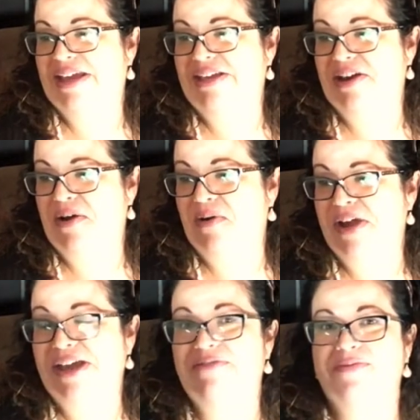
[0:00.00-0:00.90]
you know,
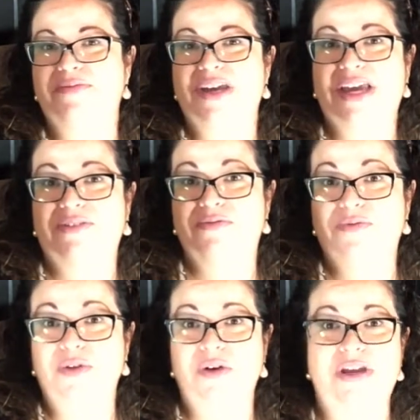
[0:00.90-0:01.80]
if
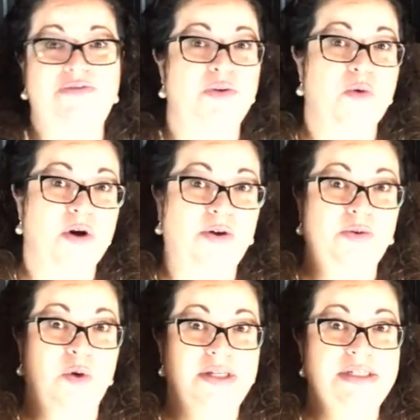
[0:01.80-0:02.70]
the world
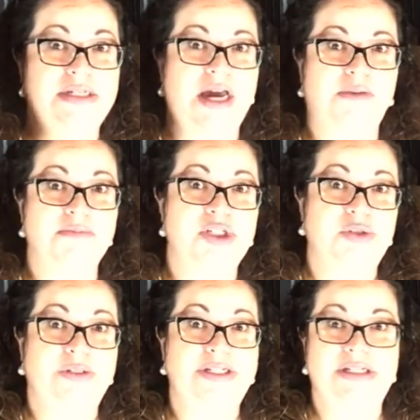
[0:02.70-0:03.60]
was to come
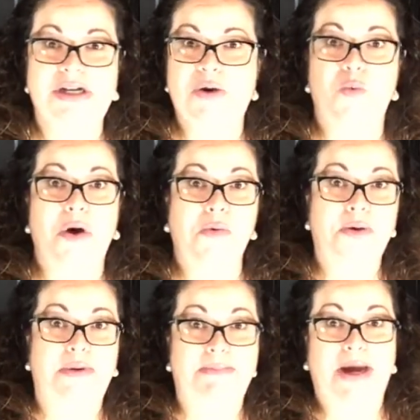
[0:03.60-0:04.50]
to it, what
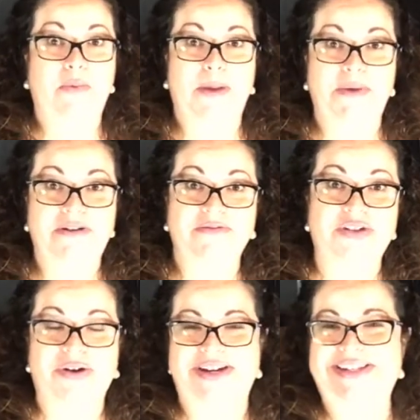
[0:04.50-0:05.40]
would be my weapon of
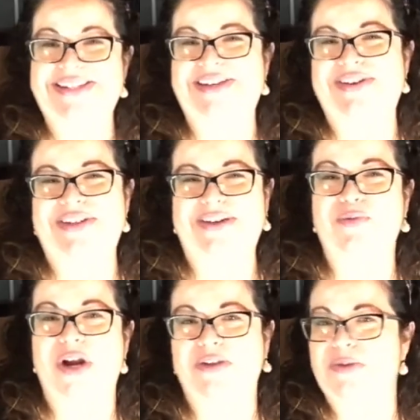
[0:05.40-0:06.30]
choice? You know, like
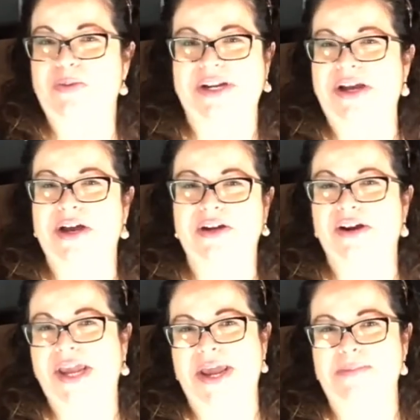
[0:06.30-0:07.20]
when I was reading Hunger
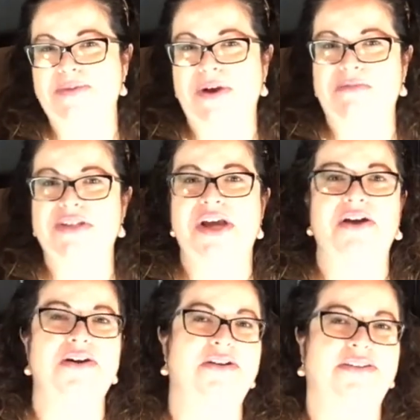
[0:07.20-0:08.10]
Games when I was
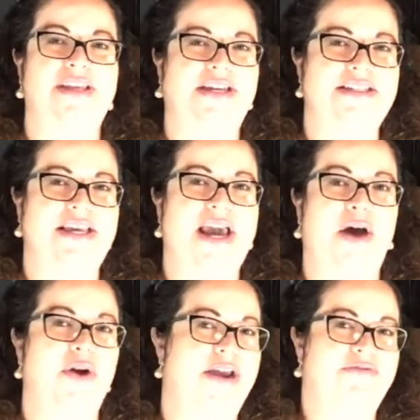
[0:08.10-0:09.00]
younger and things, like how
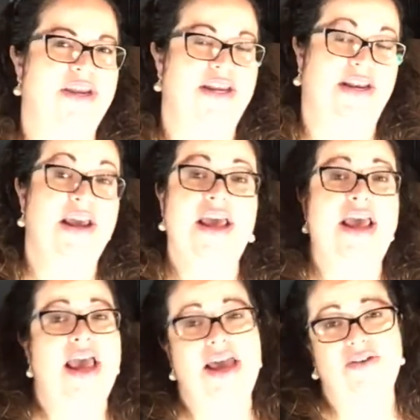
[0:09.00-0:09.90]
would I fit in?
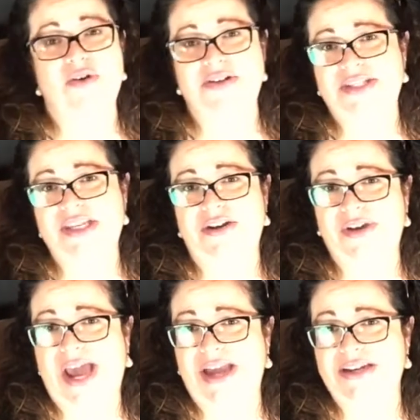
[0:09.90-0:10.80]
And of course, you know,
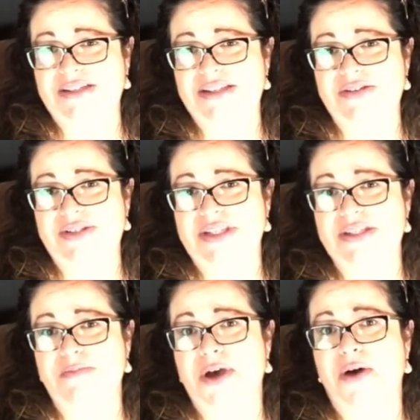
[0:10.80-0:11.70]
Katniss uses
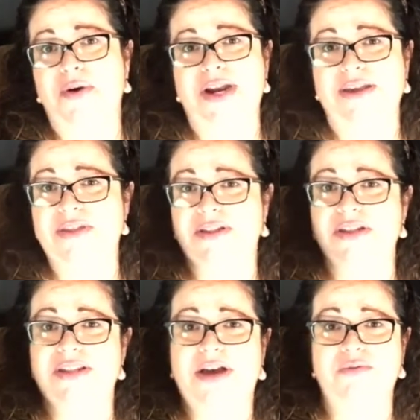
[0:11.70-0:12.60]
the bow, and I thought
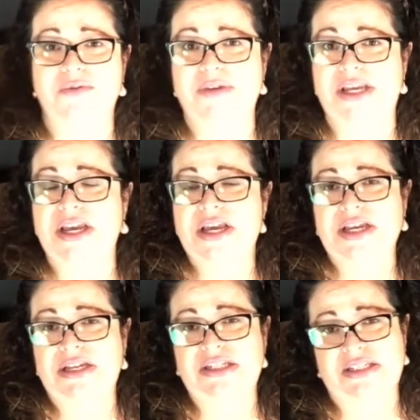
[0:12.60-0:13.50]
that that would be
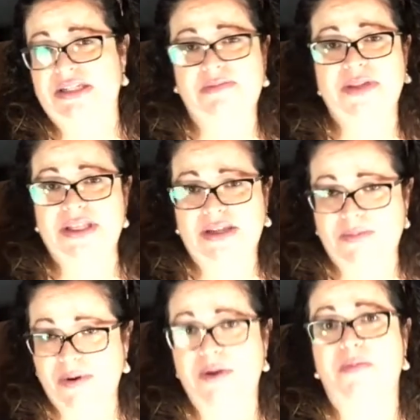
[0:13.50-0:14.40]
just completely
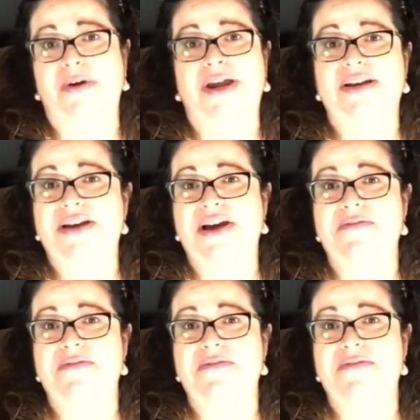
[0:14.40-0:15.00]
appropriate